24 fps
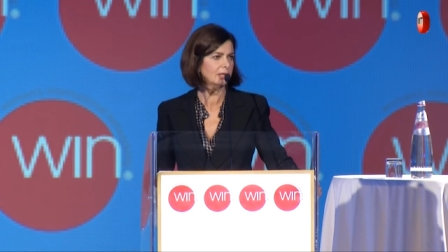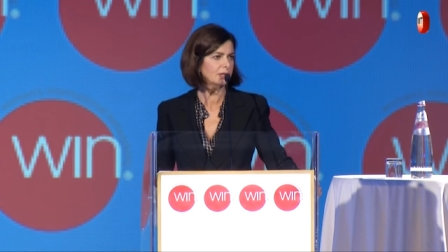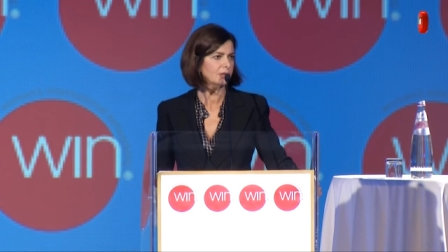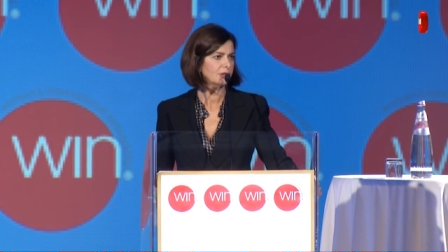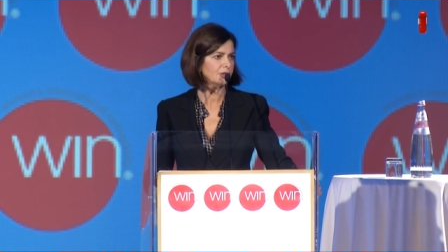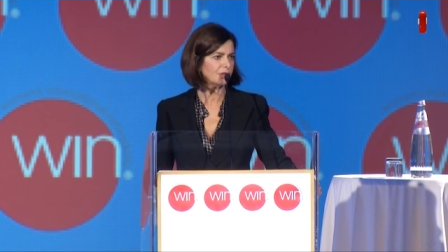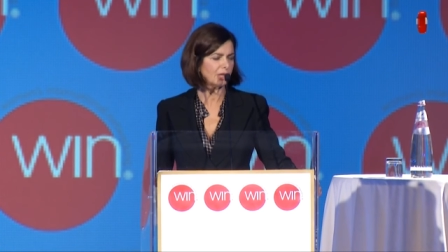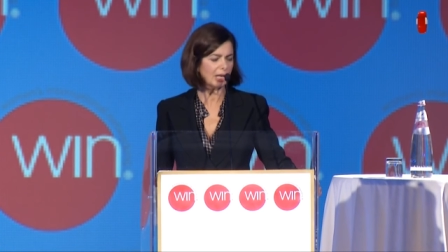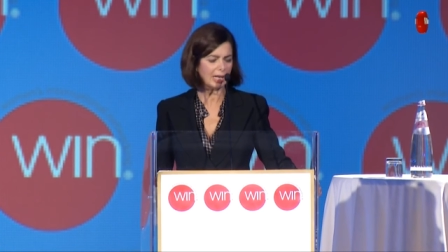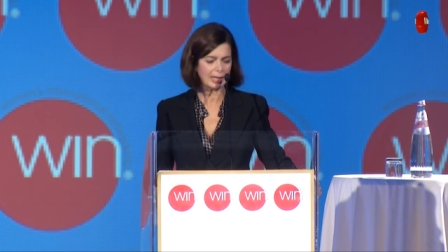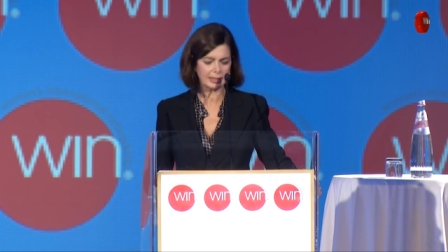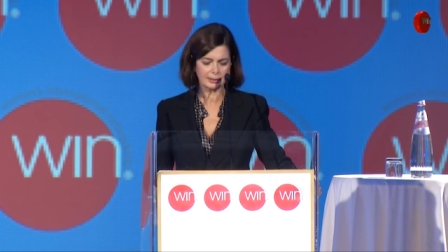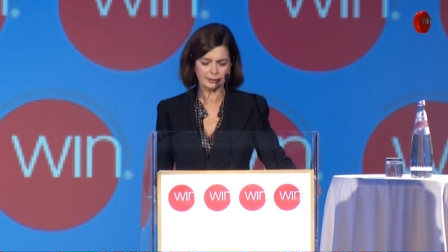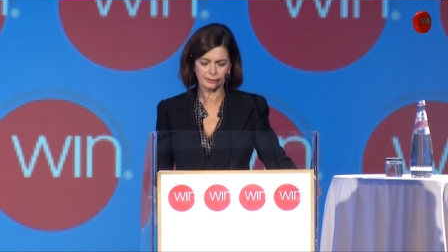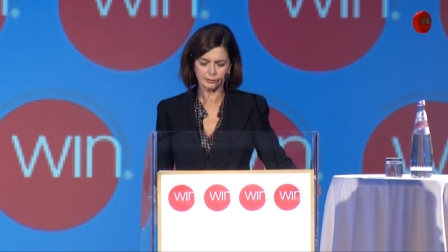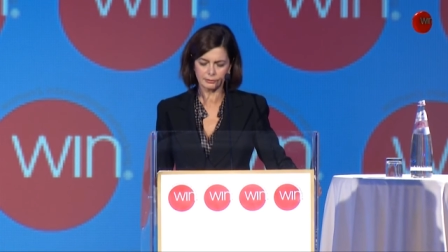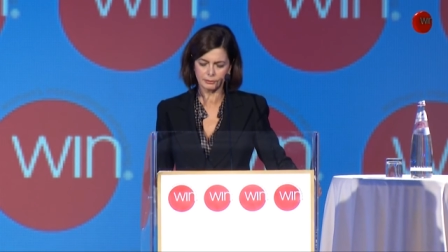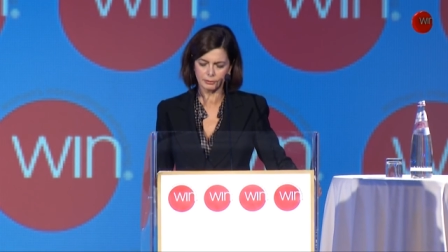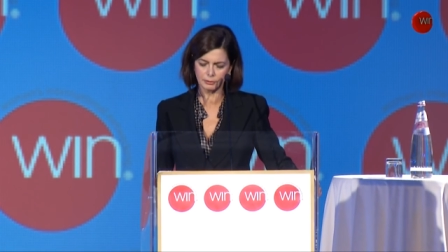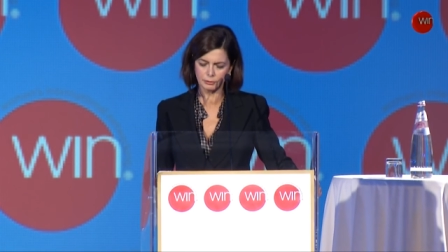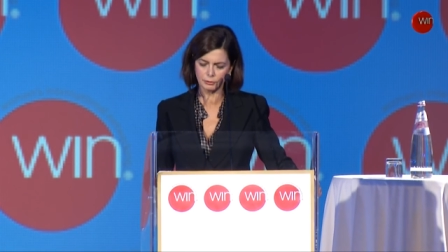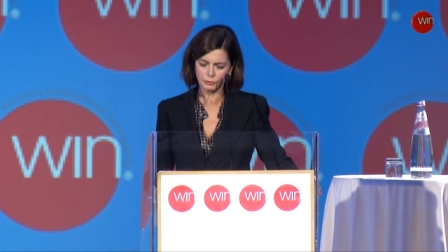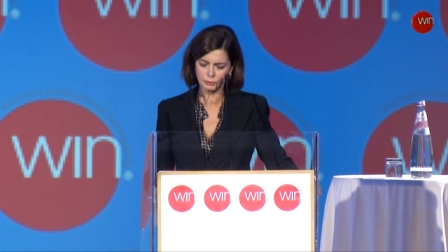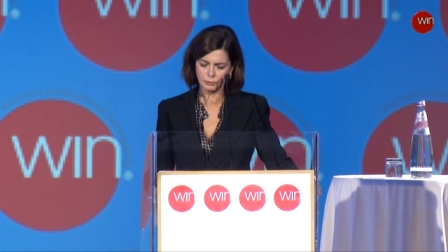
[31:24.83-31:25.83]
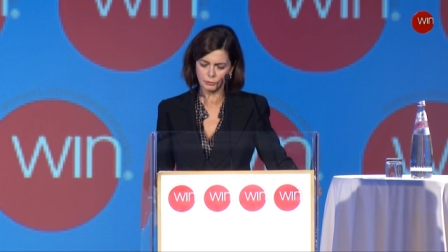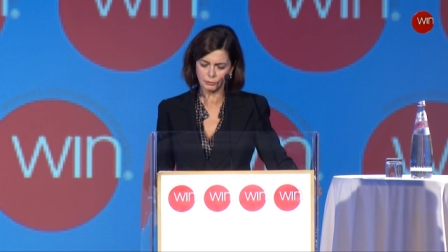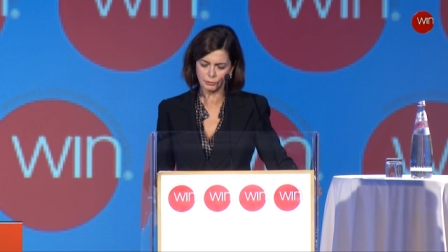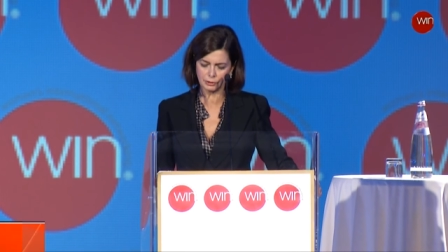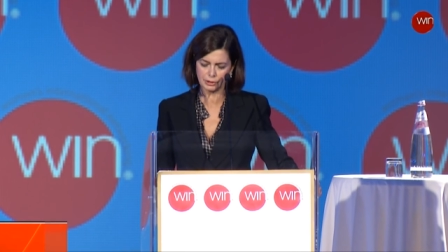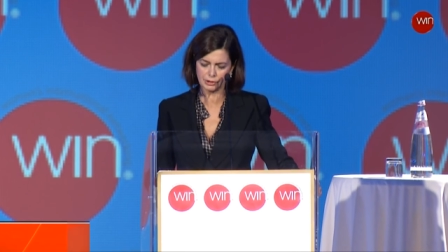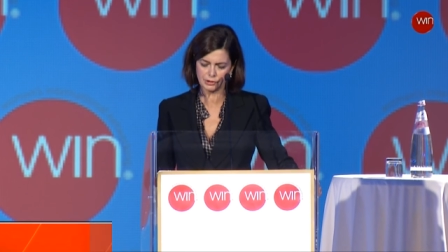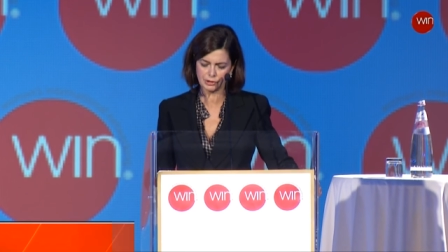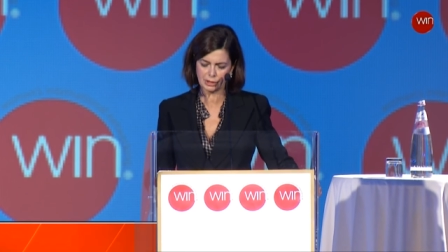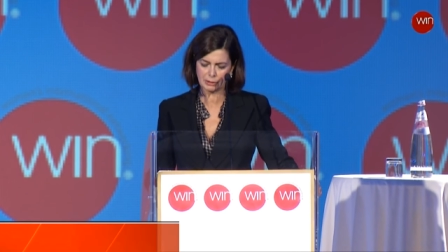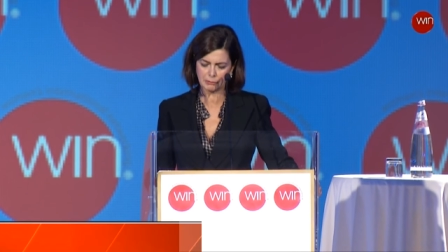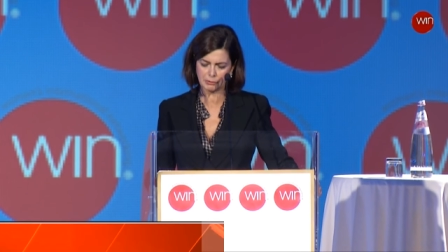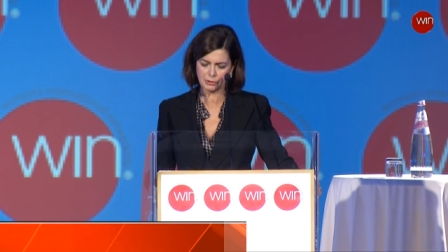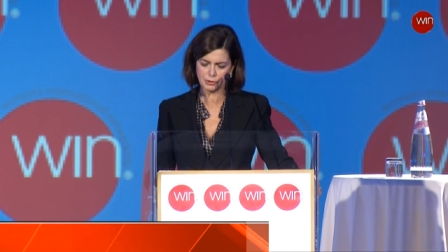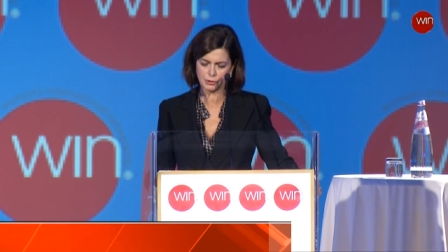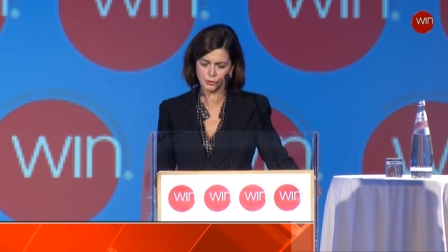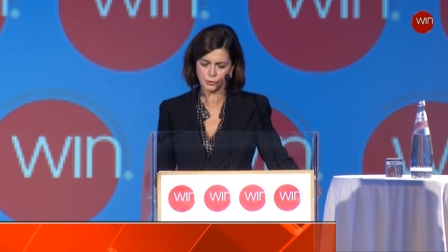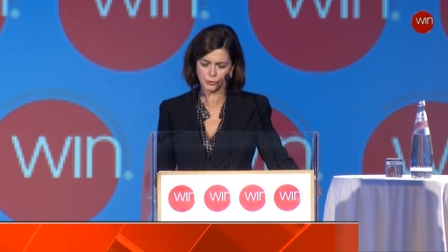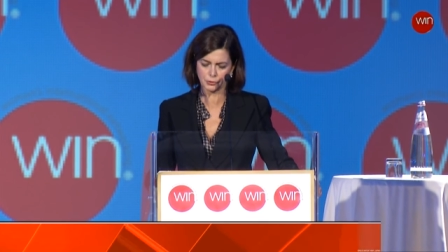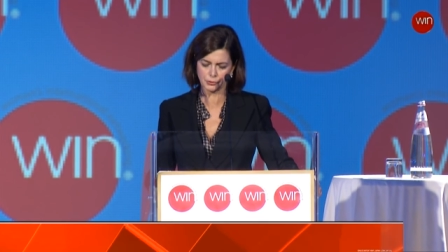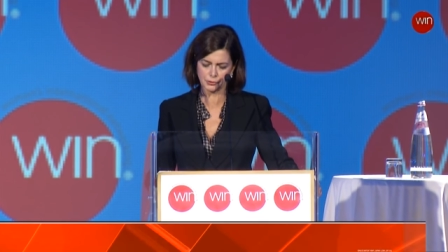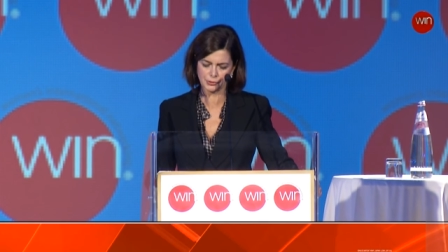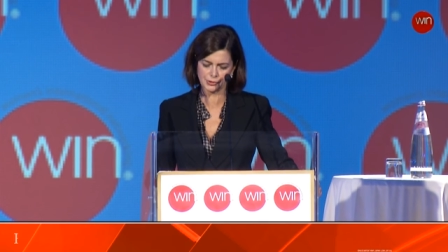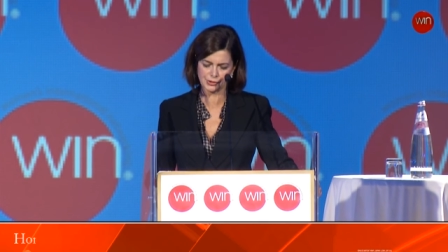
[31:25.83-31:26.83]
trying to reach our
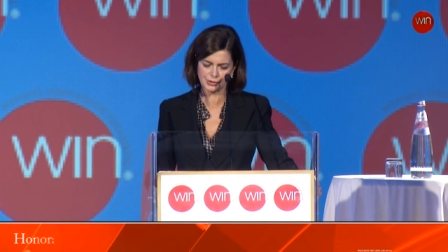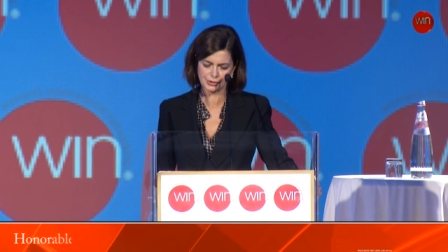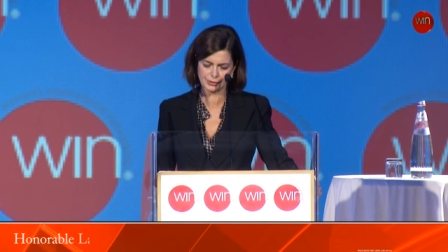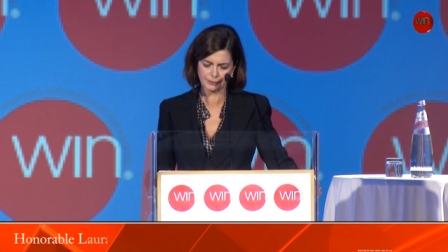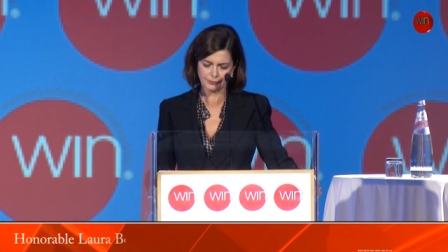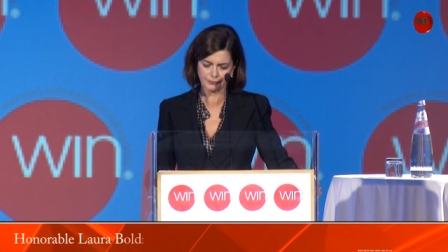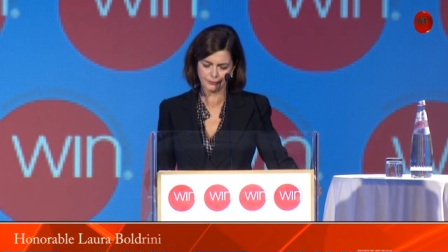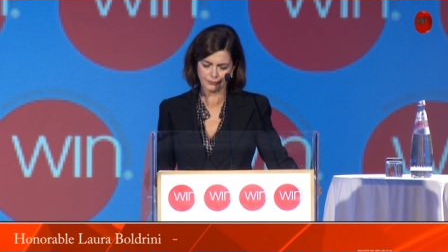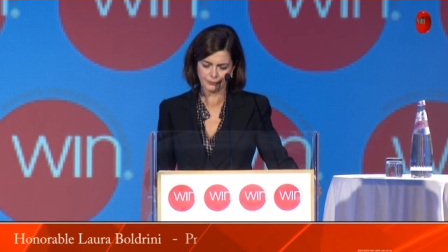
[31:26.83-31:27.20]
shores.